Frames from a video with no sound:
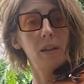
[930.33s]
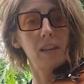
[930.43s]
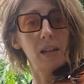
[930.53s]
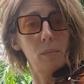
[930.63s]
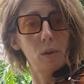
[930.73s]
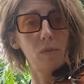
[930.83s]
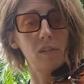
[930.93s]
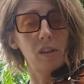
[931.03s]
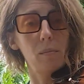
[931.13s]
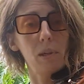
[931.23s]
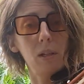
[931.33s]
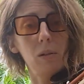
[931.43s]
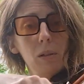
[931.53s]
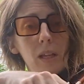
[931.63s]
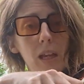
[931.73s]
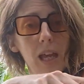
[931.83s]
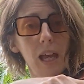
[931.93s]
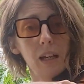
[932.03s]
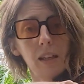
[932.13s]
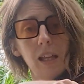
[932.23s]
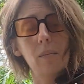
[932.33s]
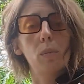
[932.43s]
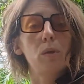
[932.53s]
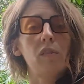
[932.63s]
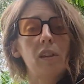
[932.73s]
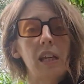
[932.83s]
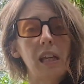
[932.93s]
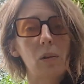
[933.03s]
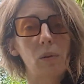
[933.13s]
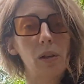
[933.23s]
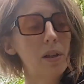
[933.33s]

then move to the middle, and then move to the heel.